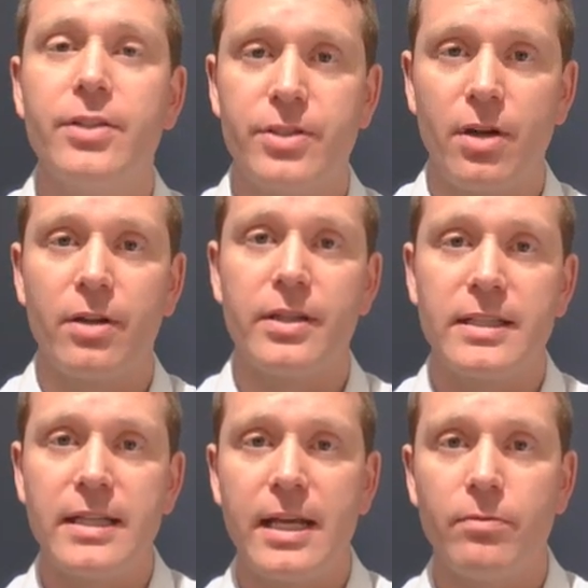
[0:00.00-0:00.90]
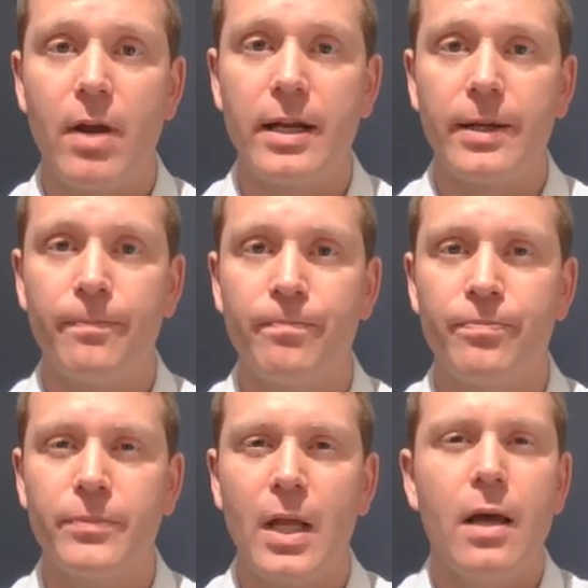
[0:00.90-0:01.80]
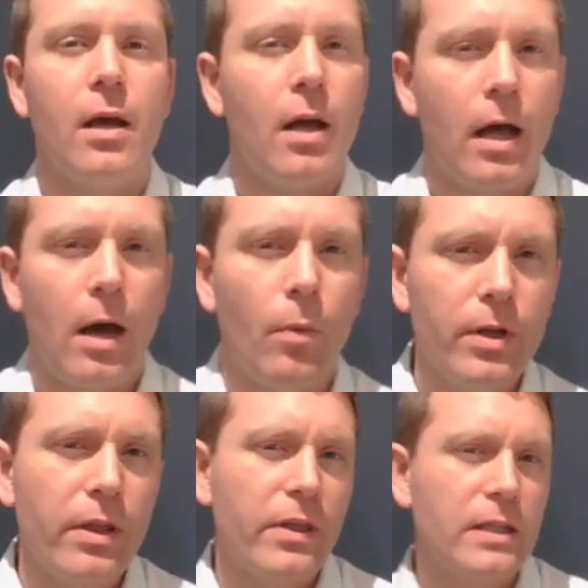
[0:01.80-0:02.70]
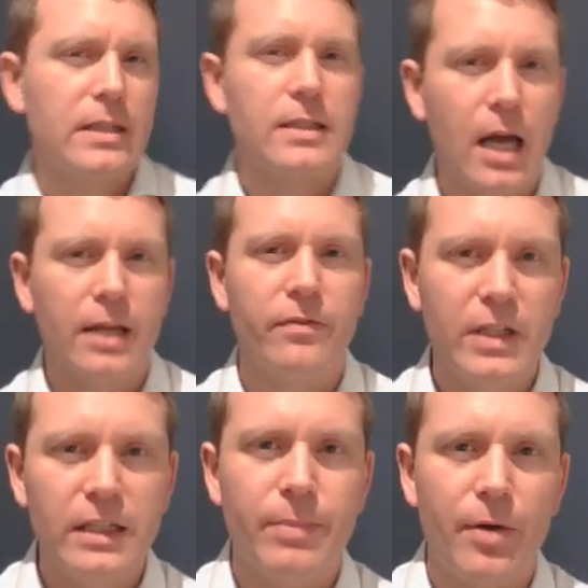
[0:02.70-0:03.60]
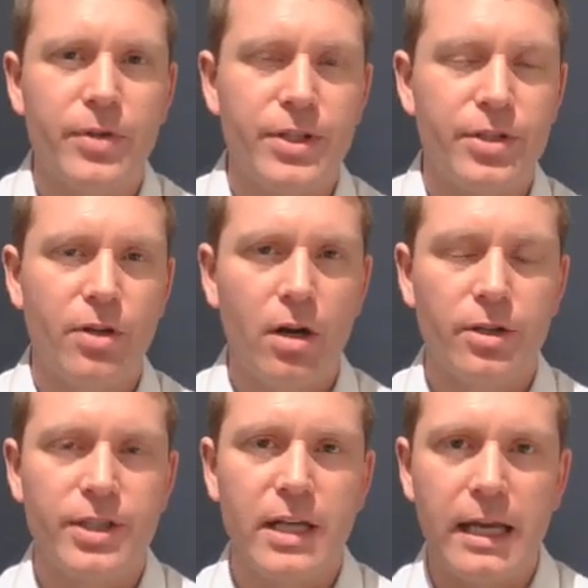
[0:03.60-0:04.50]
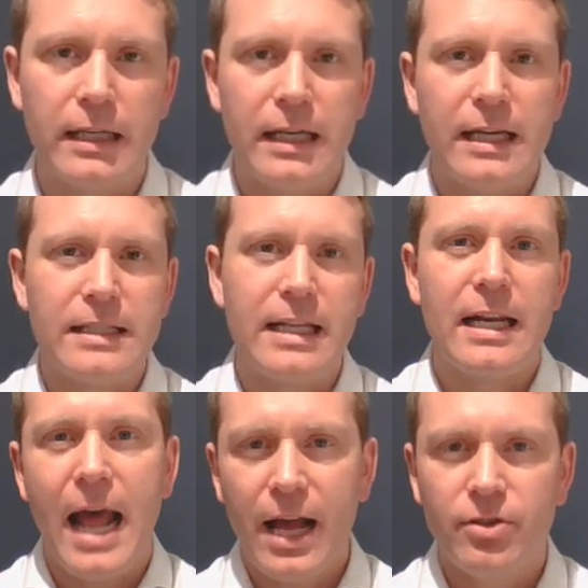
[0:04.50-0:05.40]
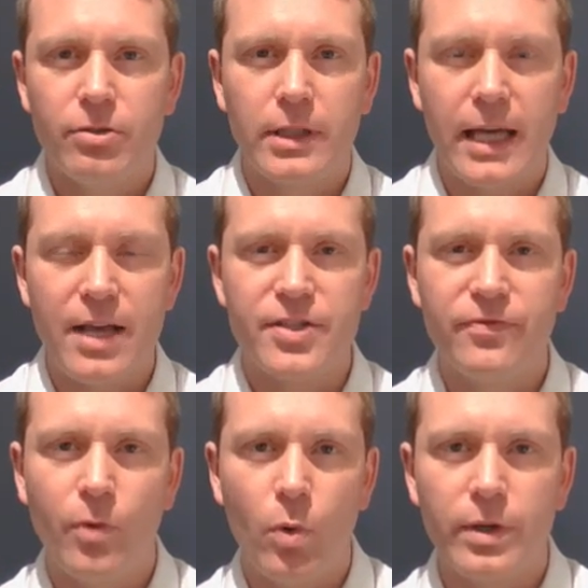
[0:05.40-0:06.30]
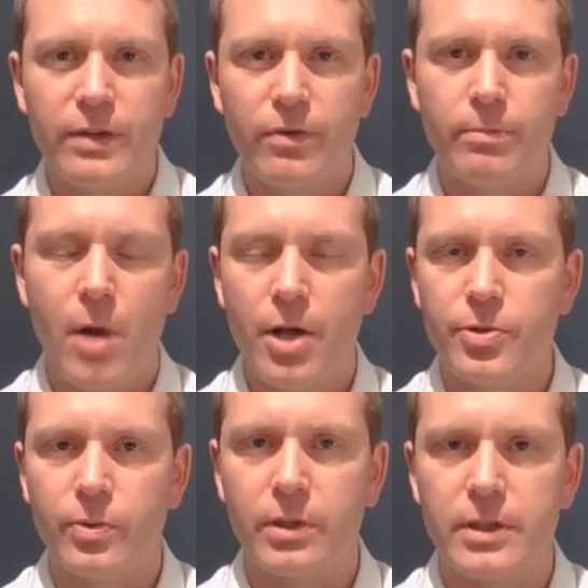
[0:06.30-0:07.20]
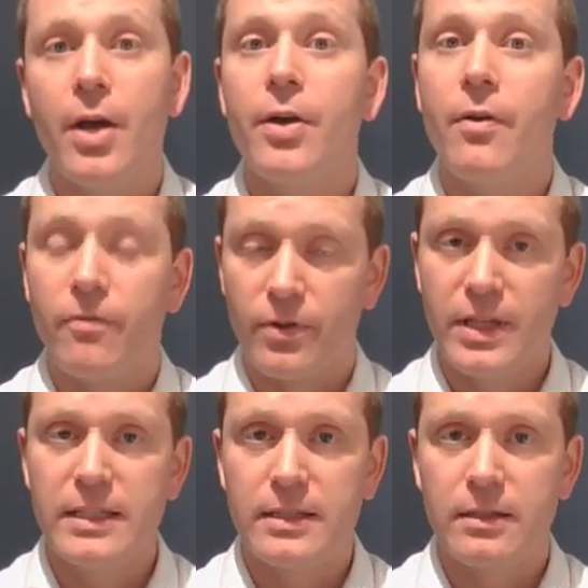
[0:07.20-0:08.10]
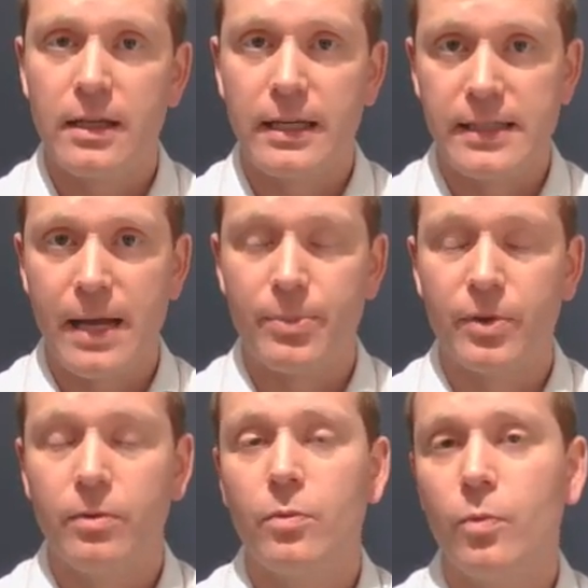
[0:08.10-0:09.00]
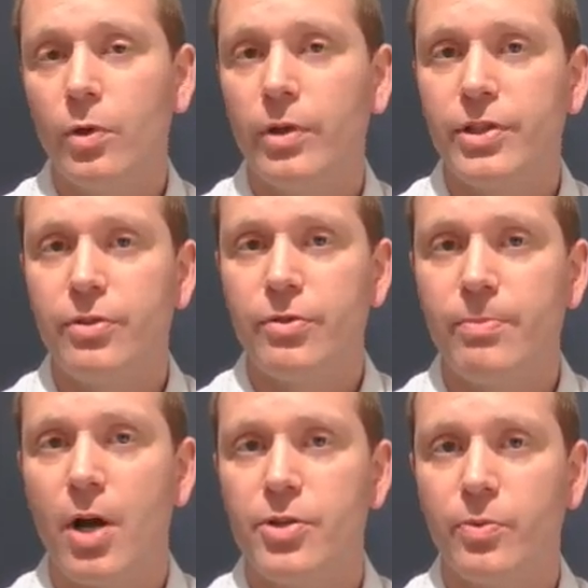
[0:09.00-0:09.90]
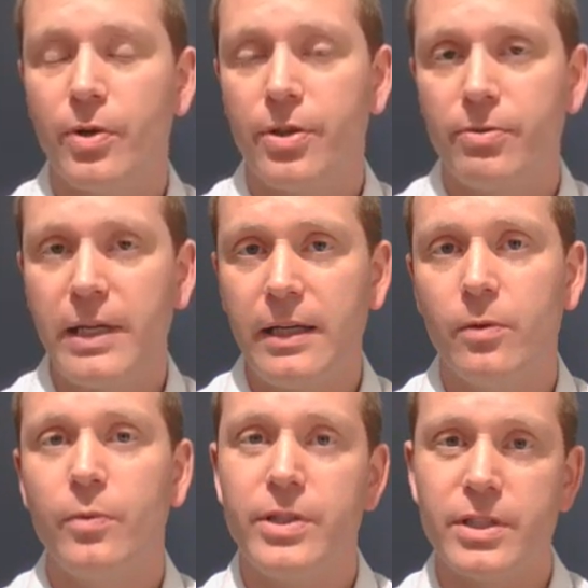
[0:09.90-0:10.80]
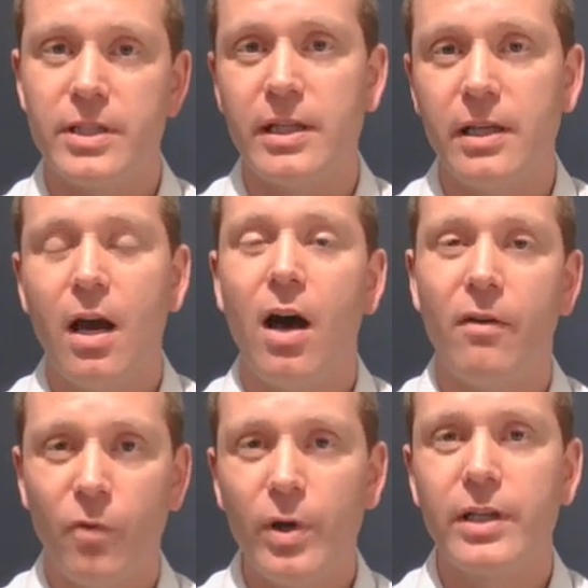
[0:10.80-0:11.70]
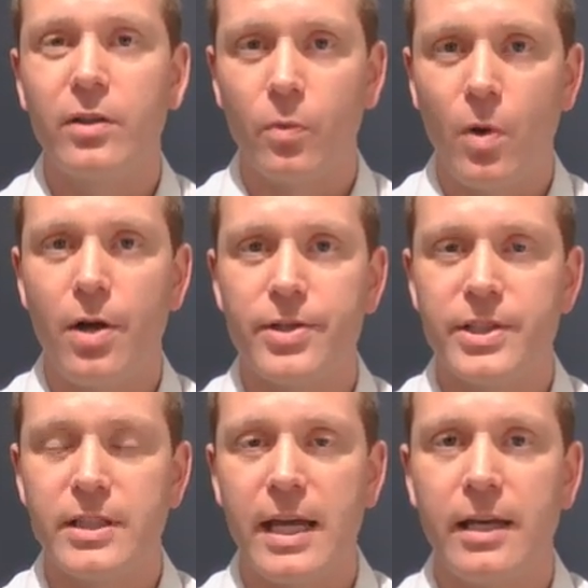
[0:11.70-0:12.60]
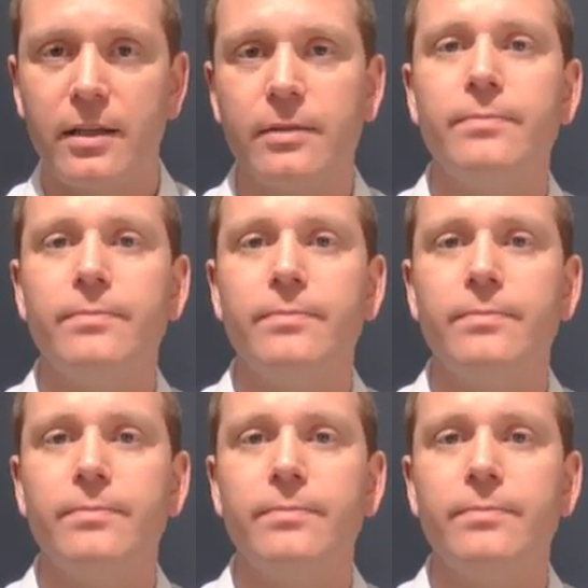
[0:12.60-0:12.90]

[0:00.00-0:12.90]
to start the snake running. Now, one of the things that's kind of neat about this starter snake is that it actually has 4 different modules. For this example, we're going to use module 3, which is the avoiding the walls snake,